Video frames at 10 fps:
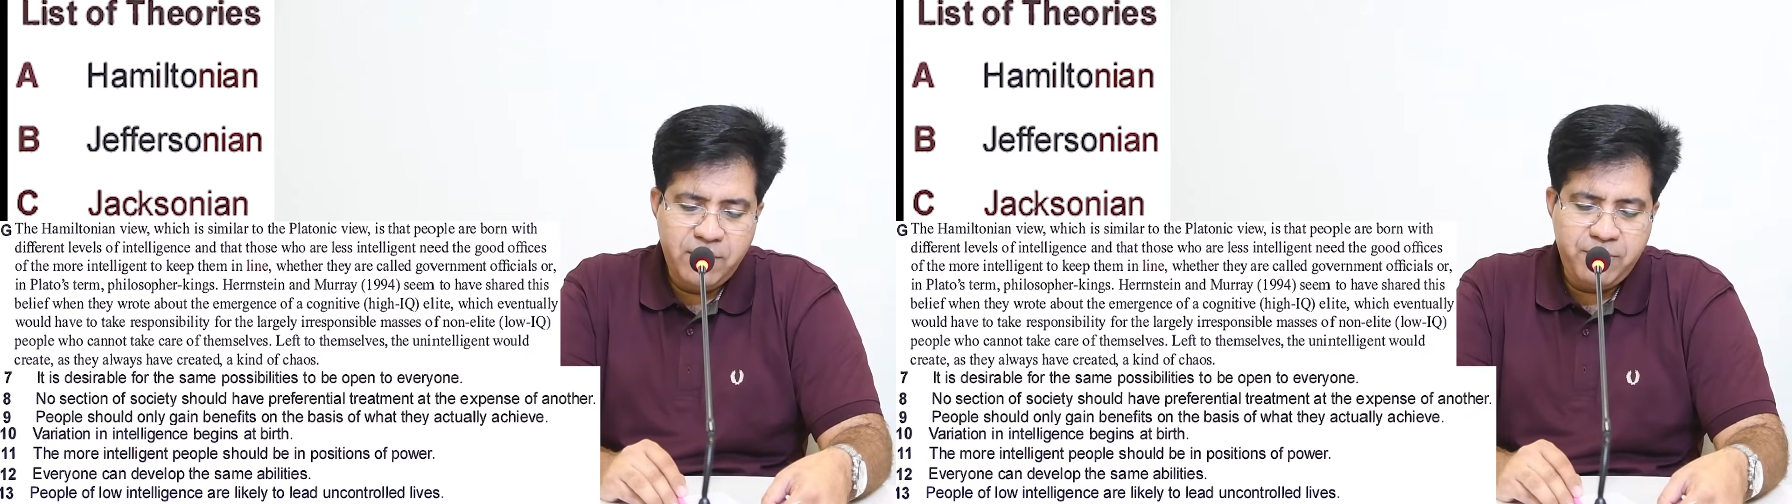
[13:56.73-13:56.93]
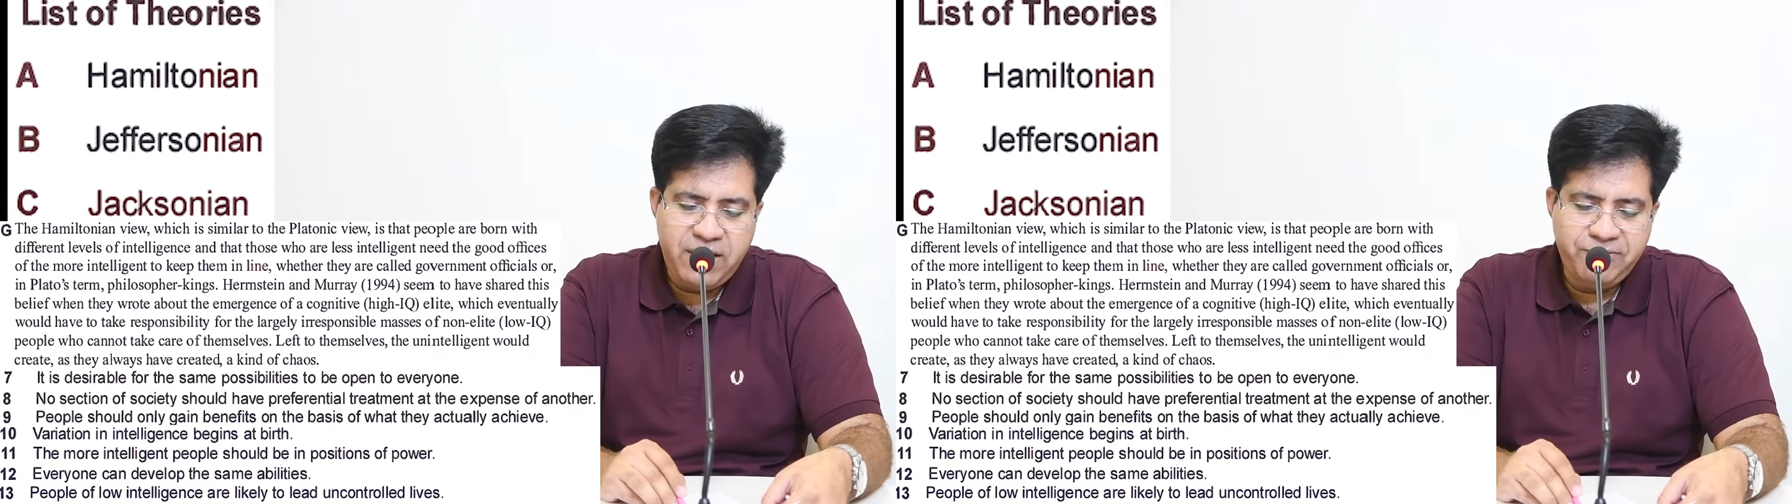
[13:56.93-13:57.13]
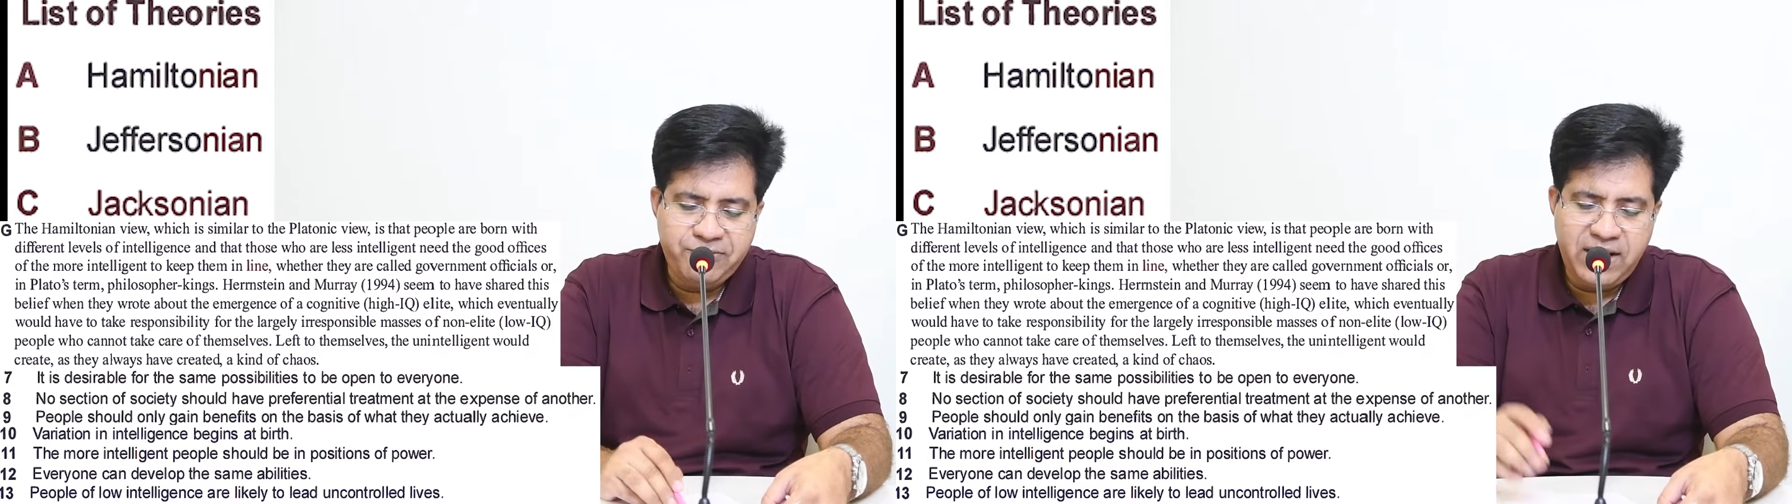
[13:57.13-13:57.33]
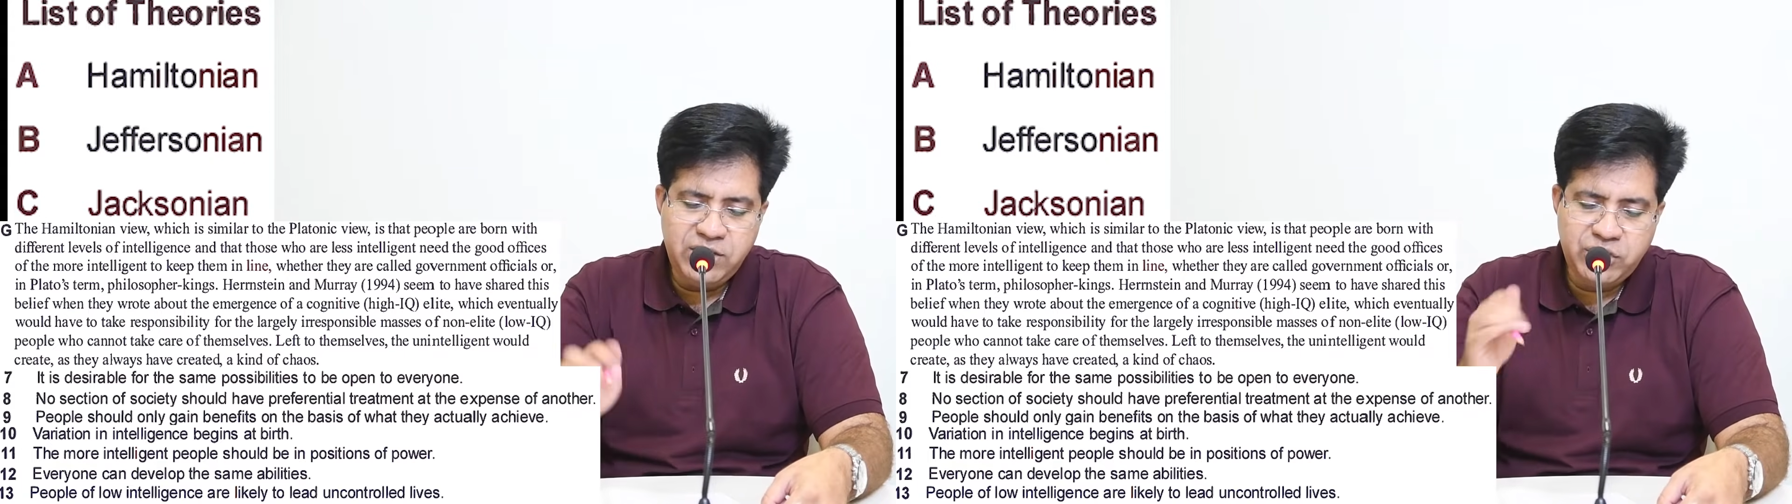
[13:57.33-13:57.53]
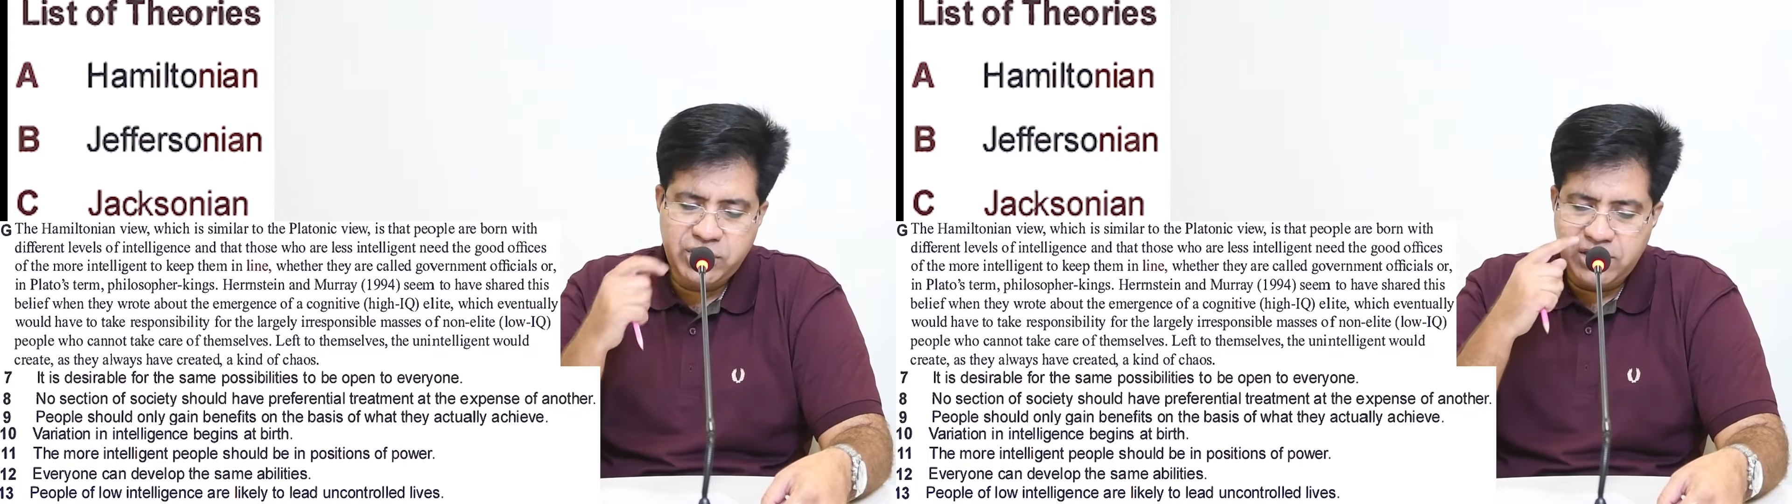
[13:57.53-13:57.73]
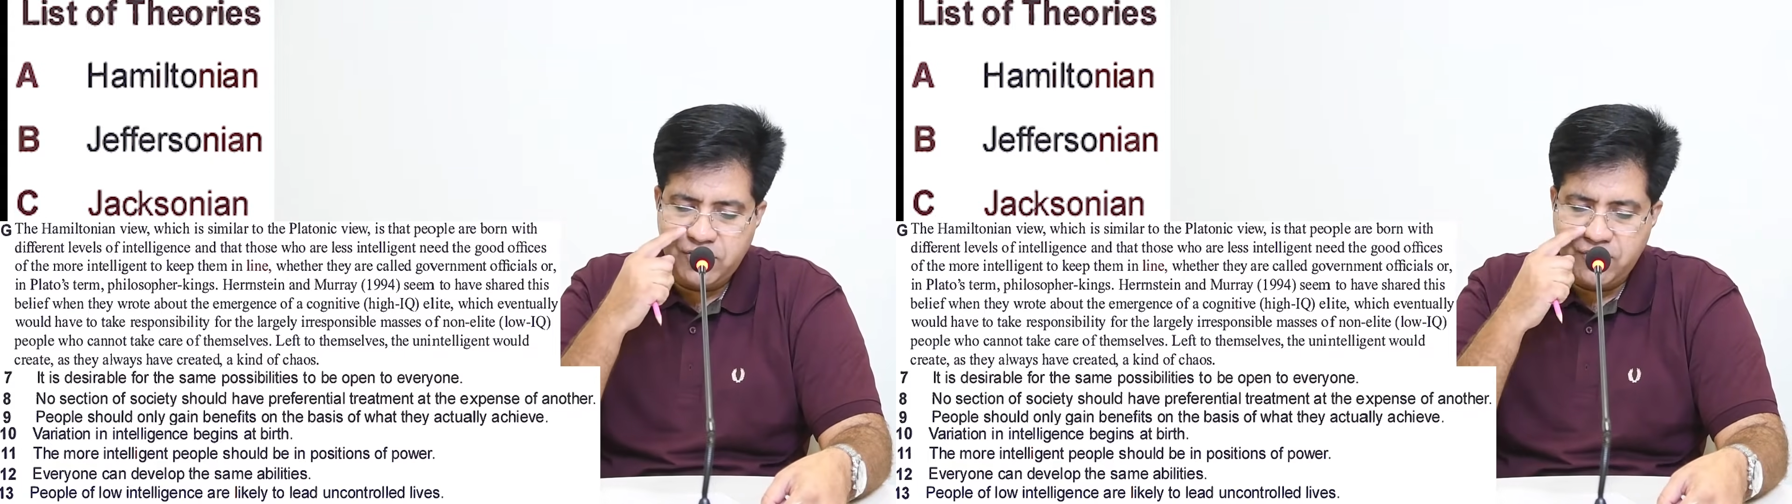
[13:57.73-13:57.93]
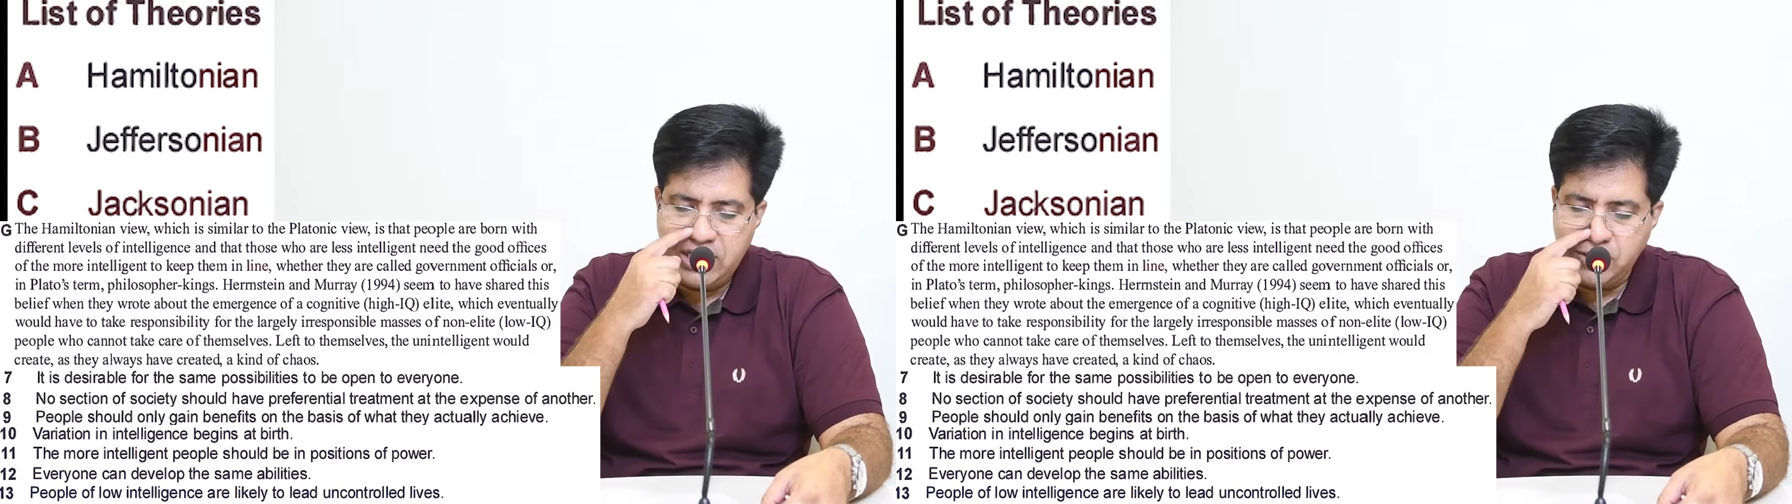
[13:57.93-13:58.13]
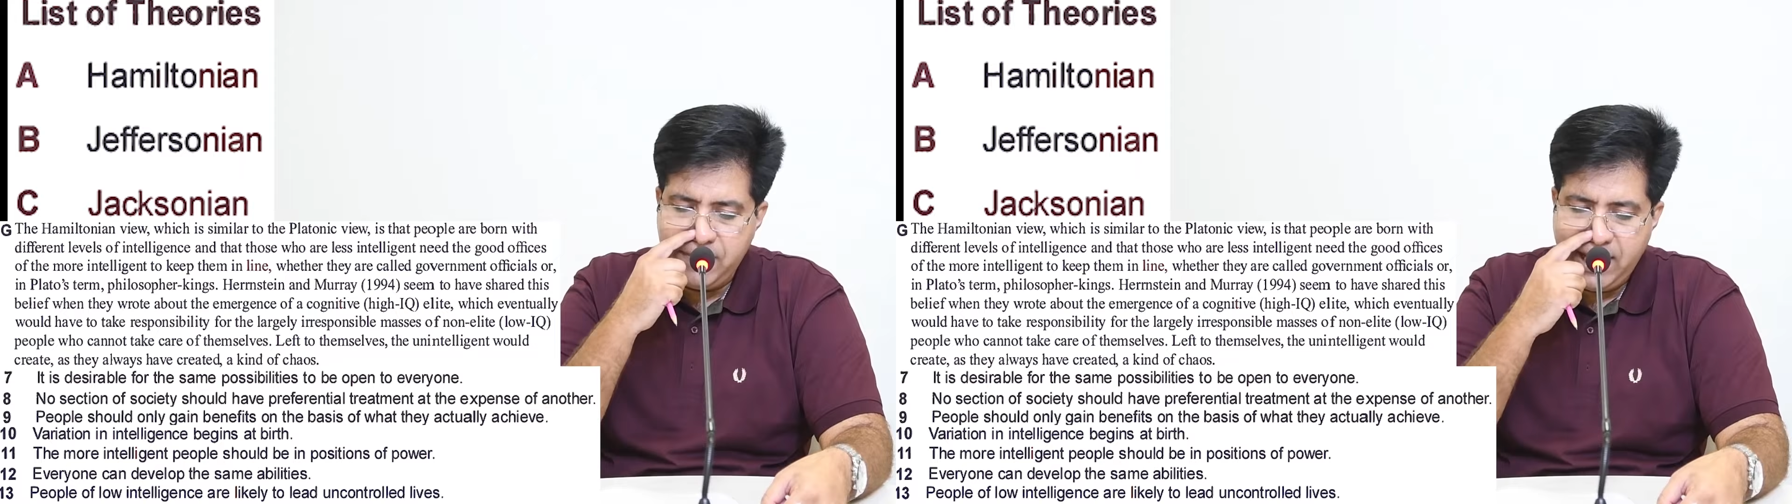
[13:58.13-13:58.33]
preferential
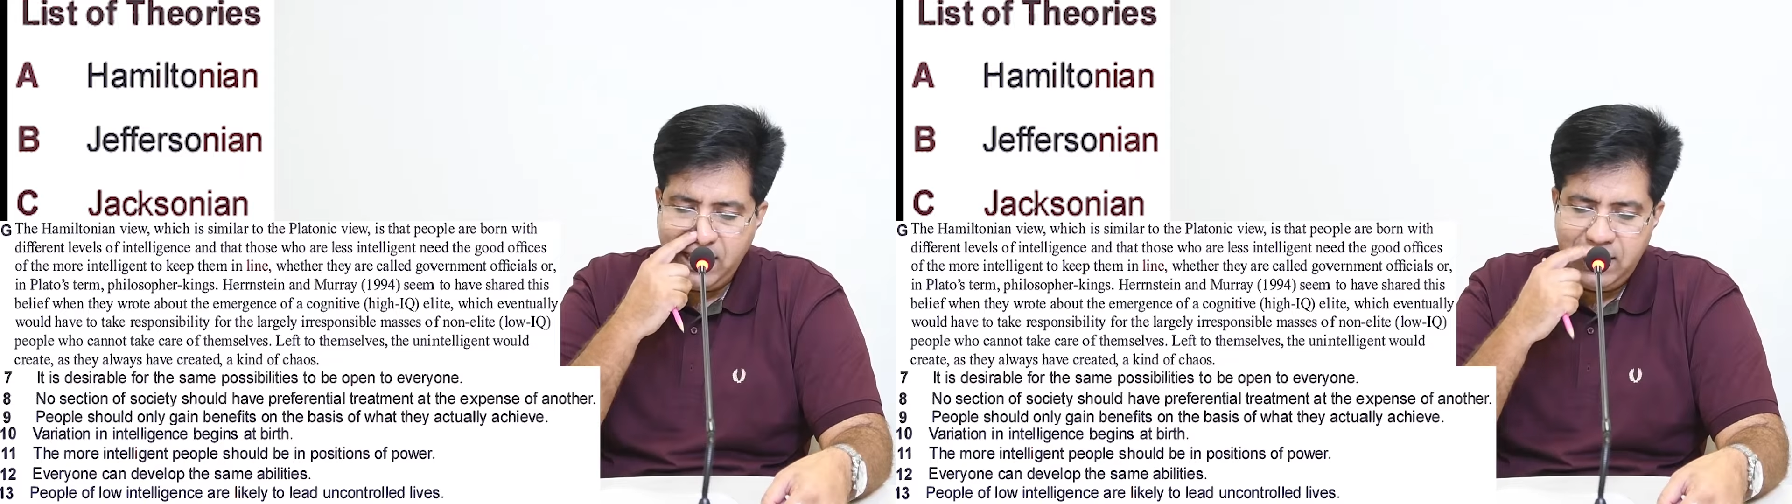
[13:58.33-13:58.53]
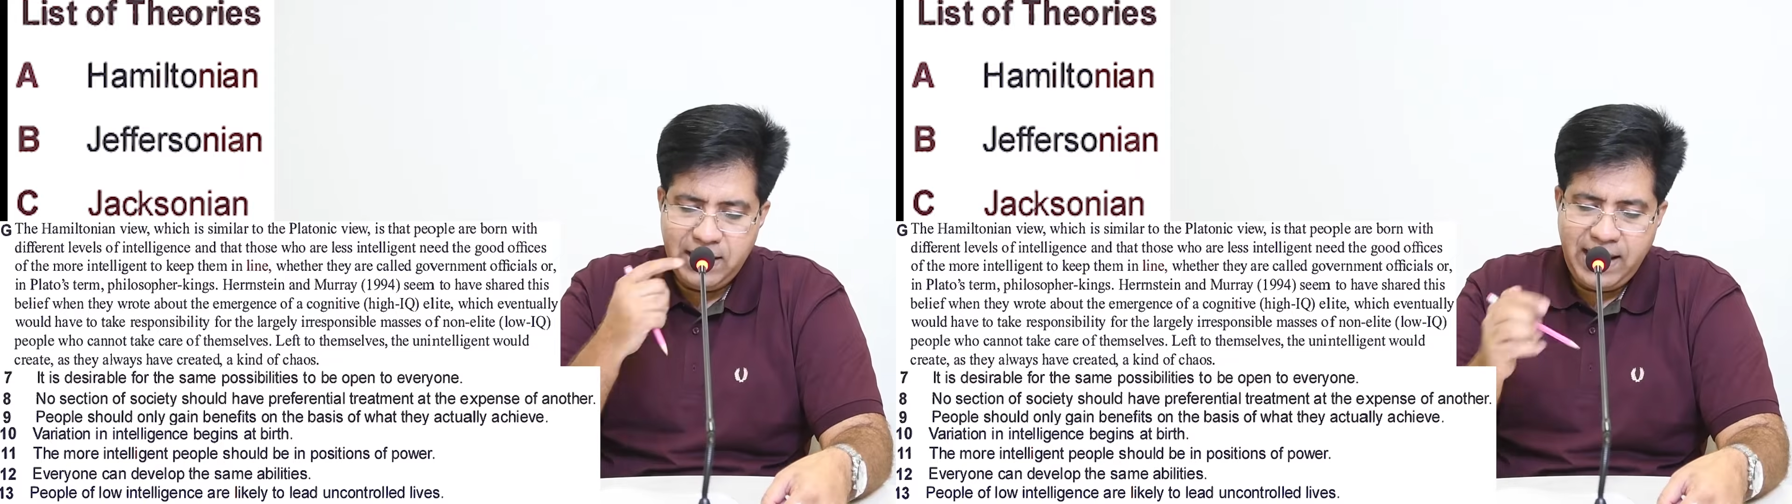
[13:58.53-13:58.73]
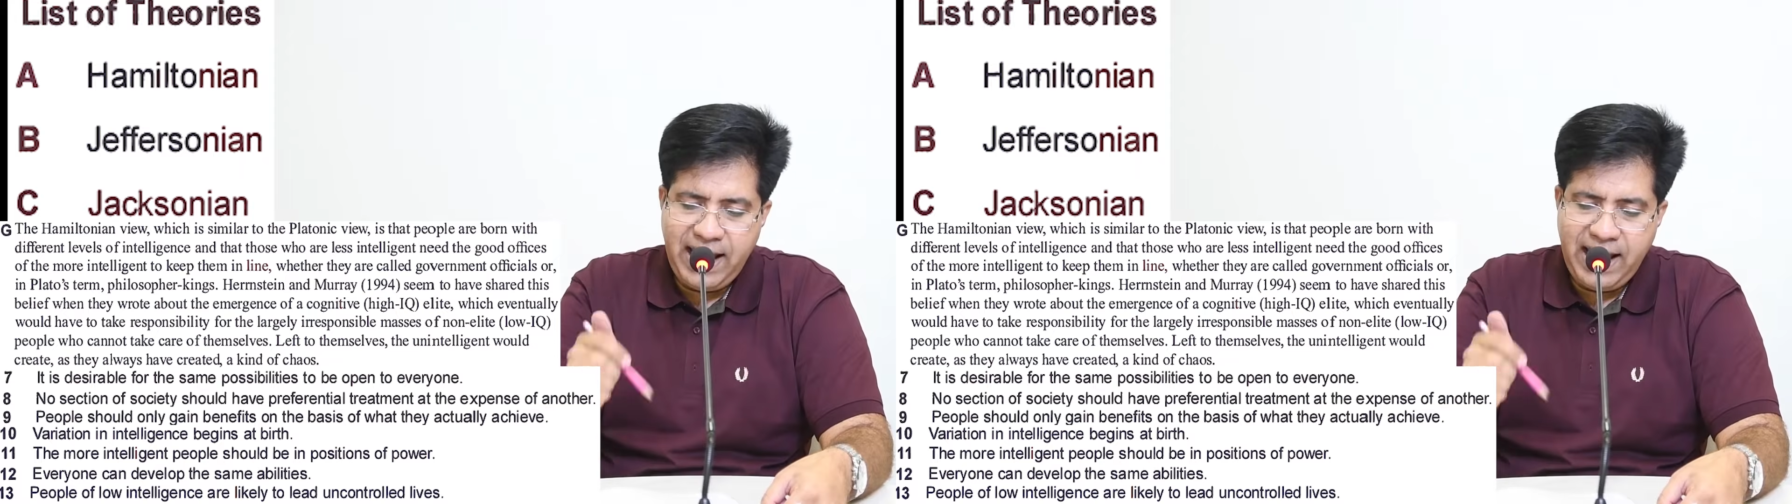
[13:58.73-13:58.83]
treatment